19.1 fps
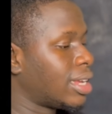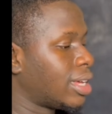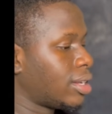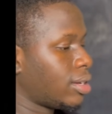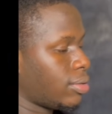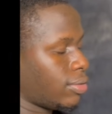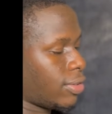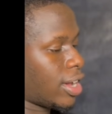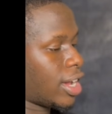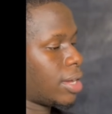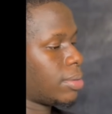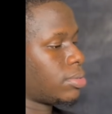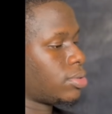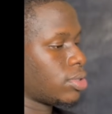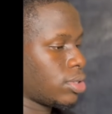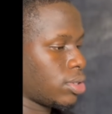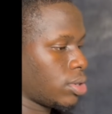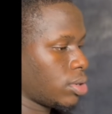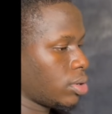and vibe.
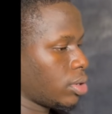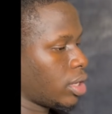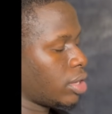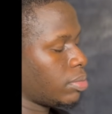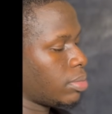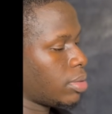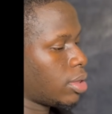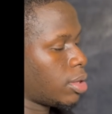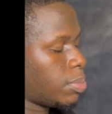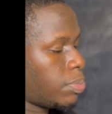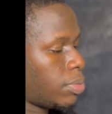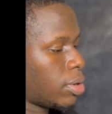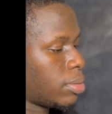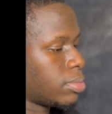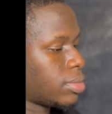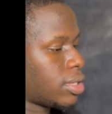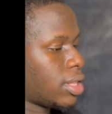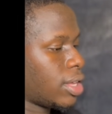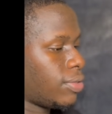So it's going to give me the
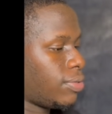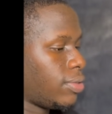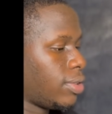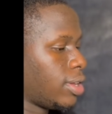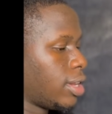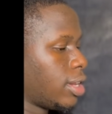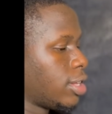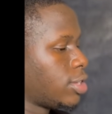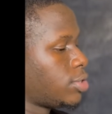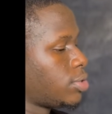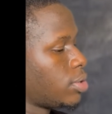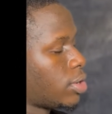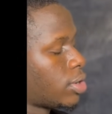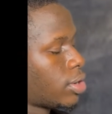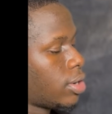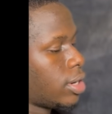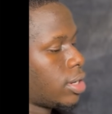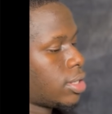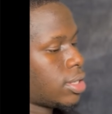prompt definitely to
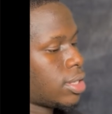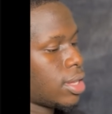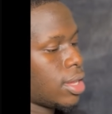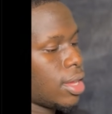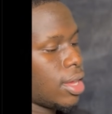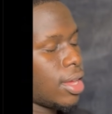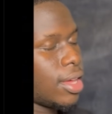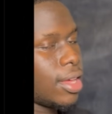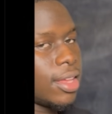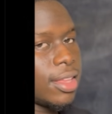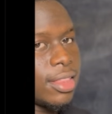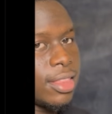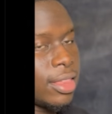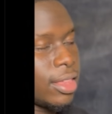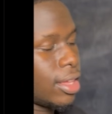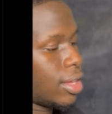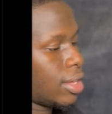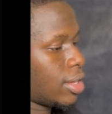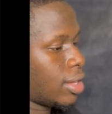create
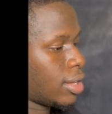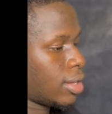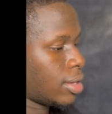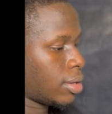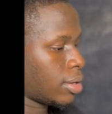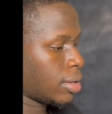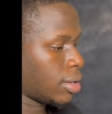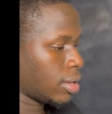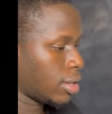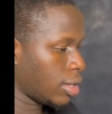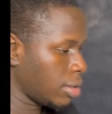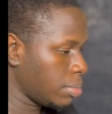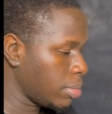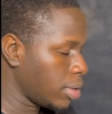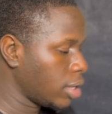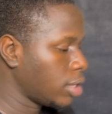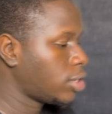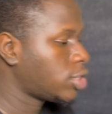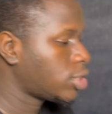the
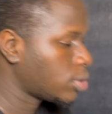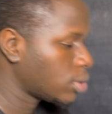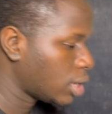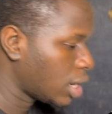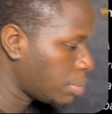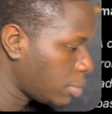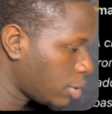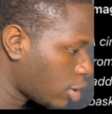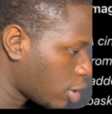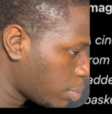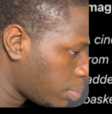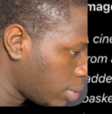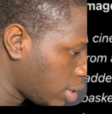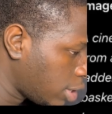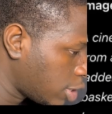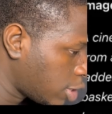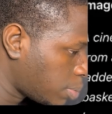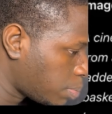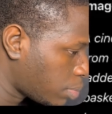image. So let me copy
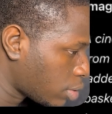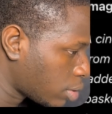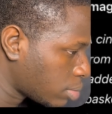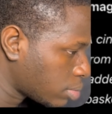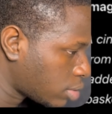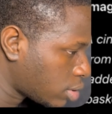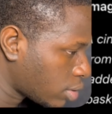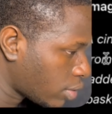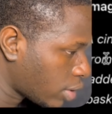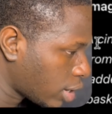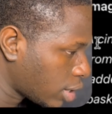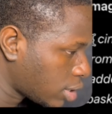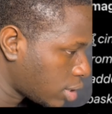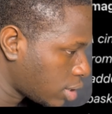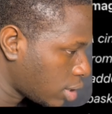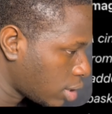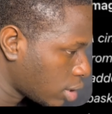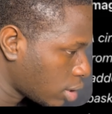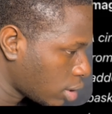this prompt right
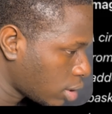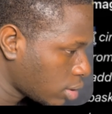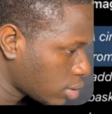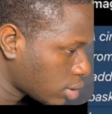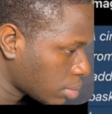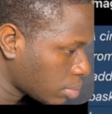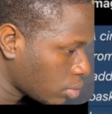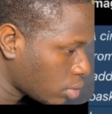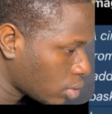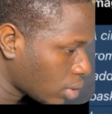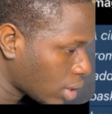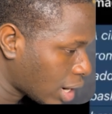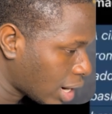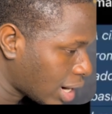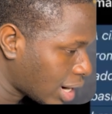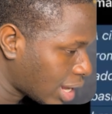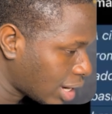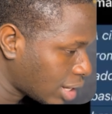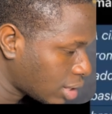here. So I'm going to
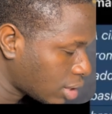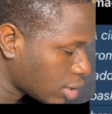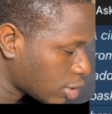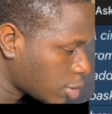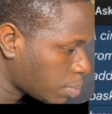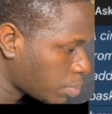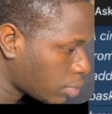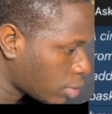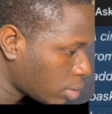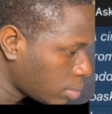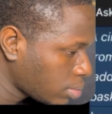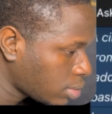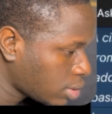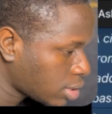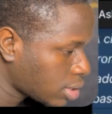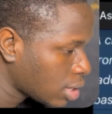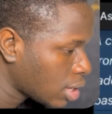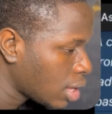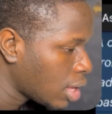highlight this
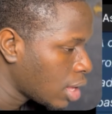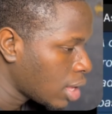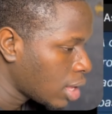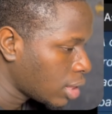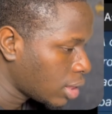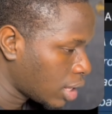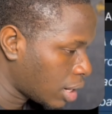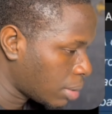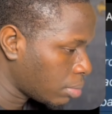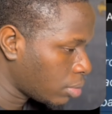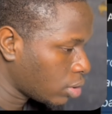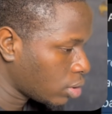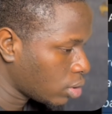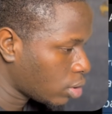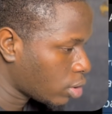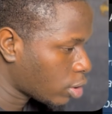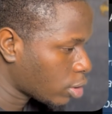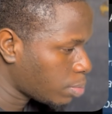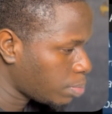prompt, then I'm going
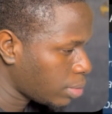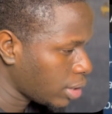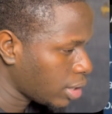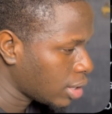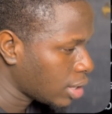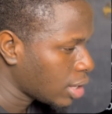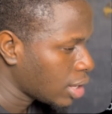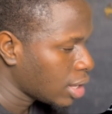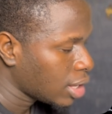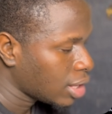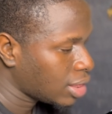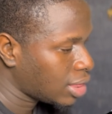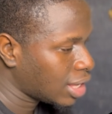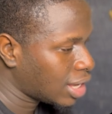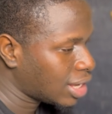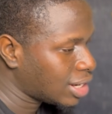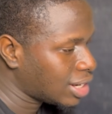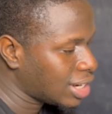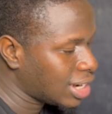to copy.
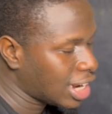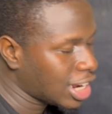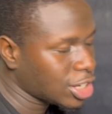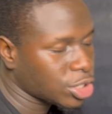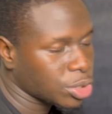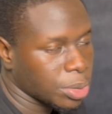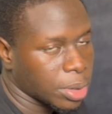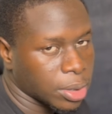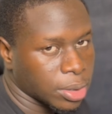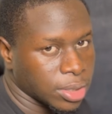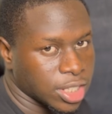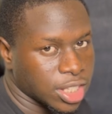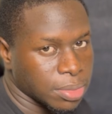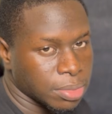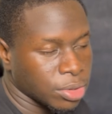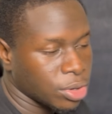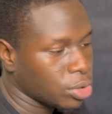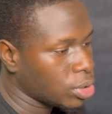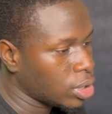Then the next way we're going
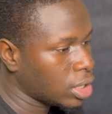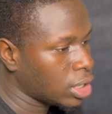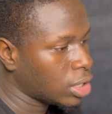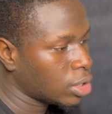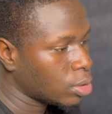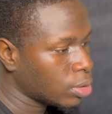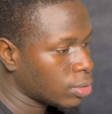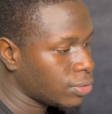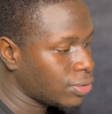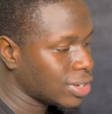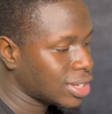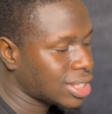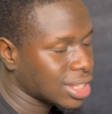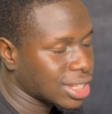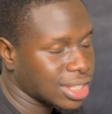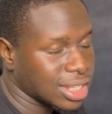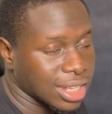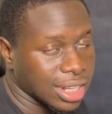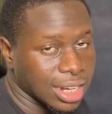to be going or
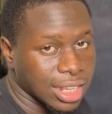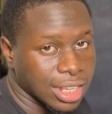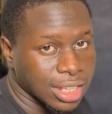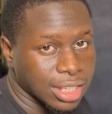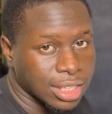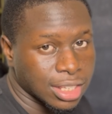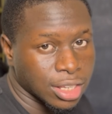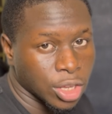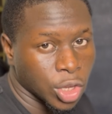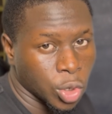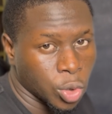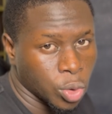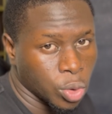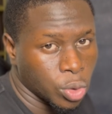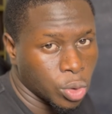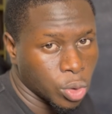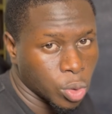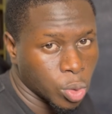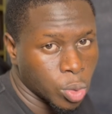visiting is
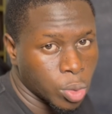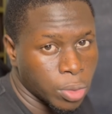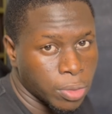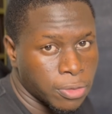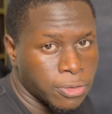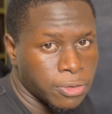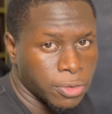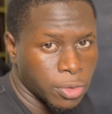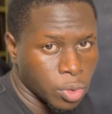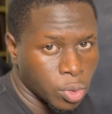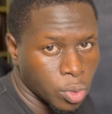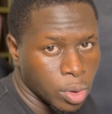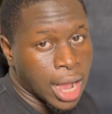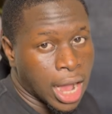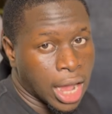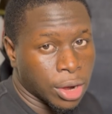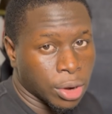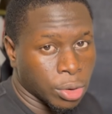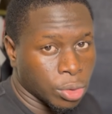Google Flow.
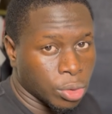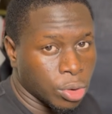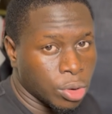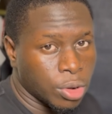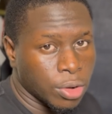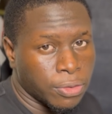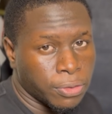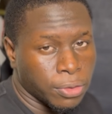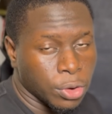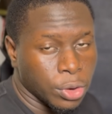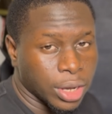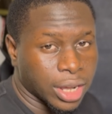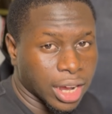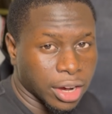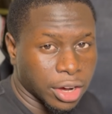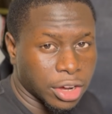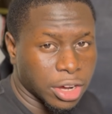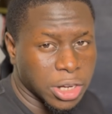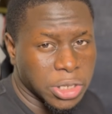And on Google Flow, you
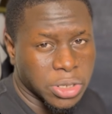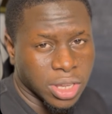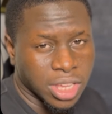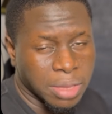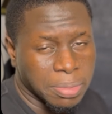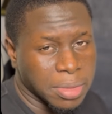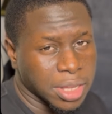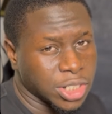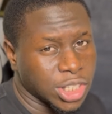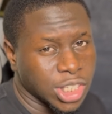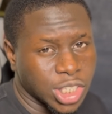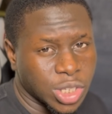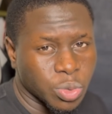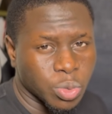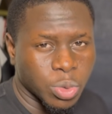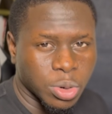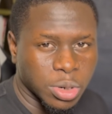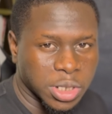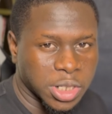can create your images
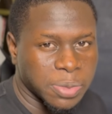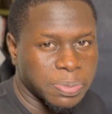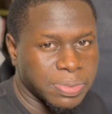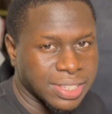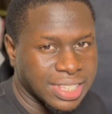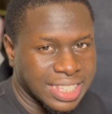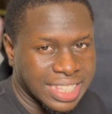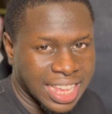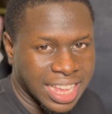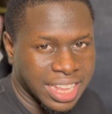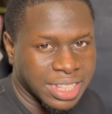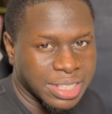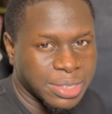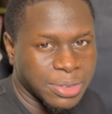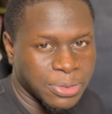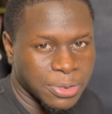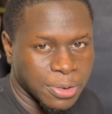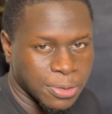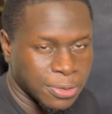
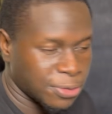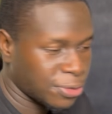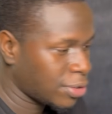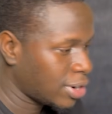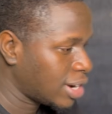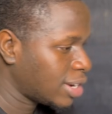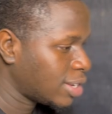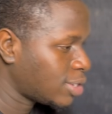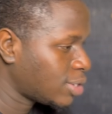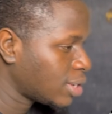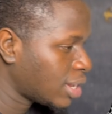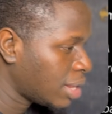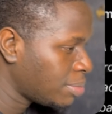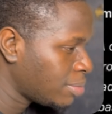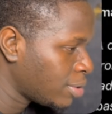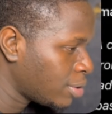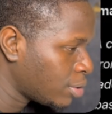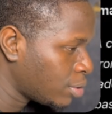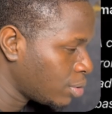100% for free. So let
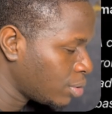me go to